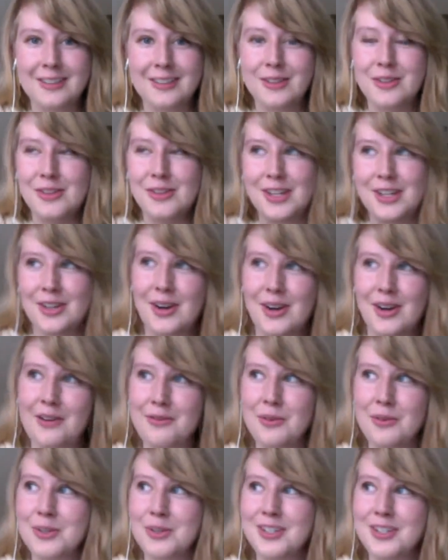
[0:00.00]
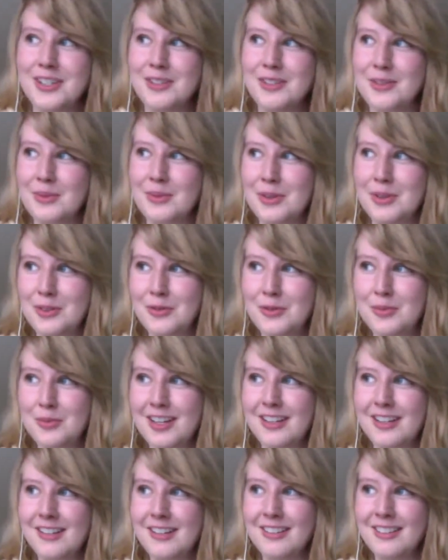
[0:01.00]
You think you're out of the woods once you've
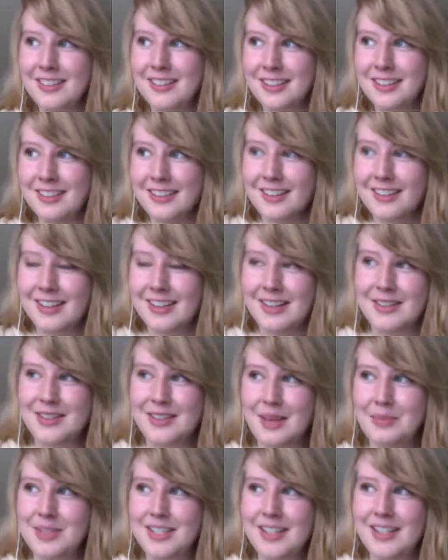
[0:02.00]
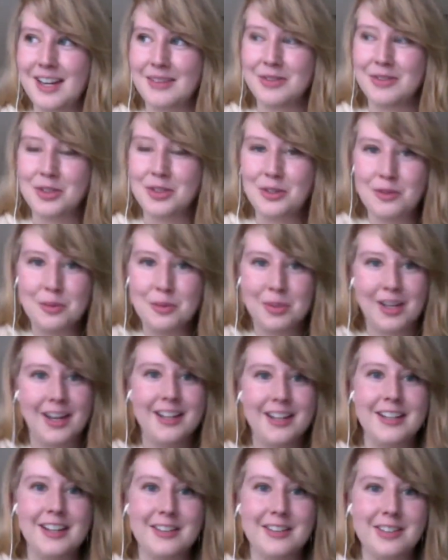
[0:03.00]
been accepted after you've
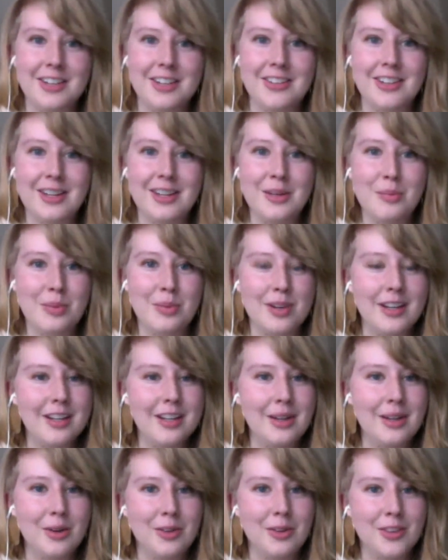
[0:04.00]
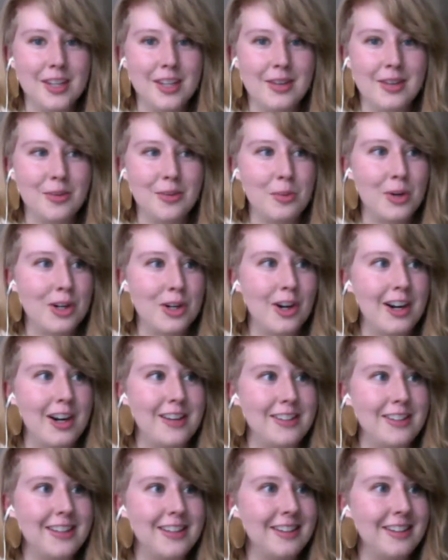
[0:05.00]
applied and everything, but it only gets more
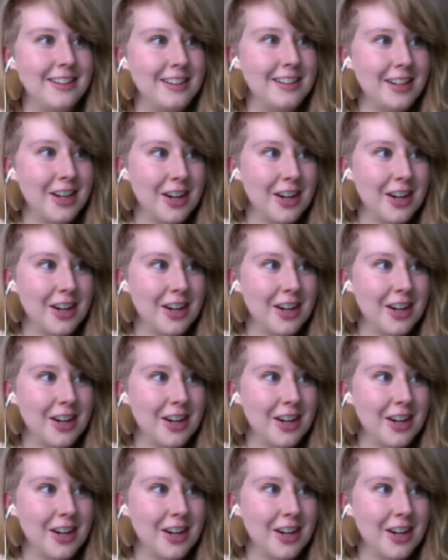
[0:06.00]
crazy.